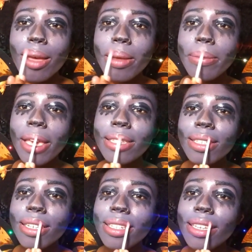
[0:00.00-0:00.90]

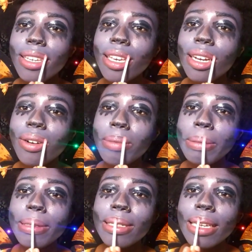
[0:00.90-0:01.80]
Basically, when
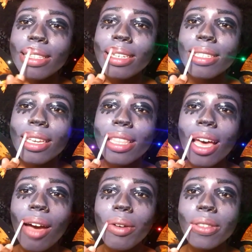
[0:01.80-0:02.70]
people say things like
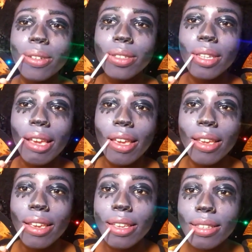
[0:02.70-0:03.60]
that, what they're saying
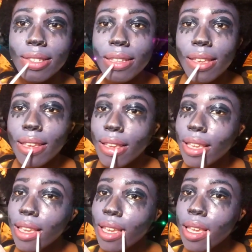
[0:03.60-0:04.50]
is
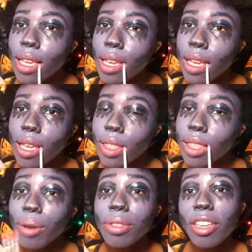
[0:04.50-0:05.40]
they
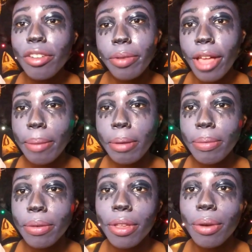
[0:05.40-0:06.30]
don't think of black
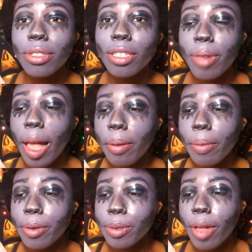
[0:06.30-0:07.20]
people. They don't see black
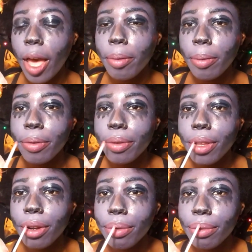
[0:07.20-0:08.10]
people as black people.
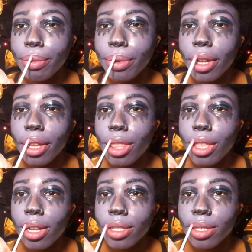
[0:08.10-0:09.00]
We're not a
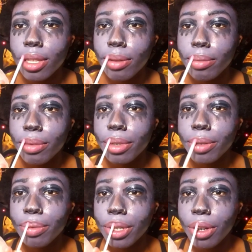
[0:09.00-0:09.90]
thought to them.
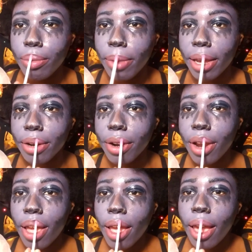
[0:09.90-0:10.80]
We don't matter.
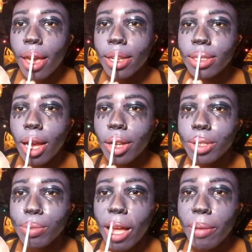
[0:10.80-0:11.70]
And it's not
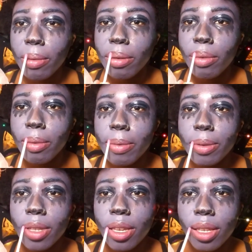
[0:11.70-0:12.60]
just black people. When people
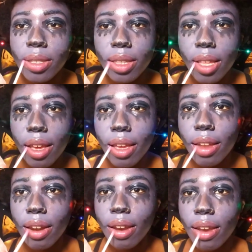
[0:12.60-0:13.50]
say things like that,
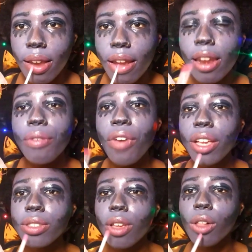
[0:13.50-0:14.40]
it
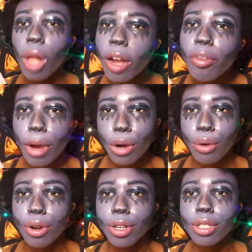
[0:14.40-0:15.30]
affects a lot of
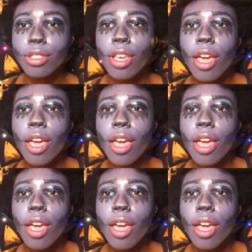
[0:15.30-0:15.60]
minorities.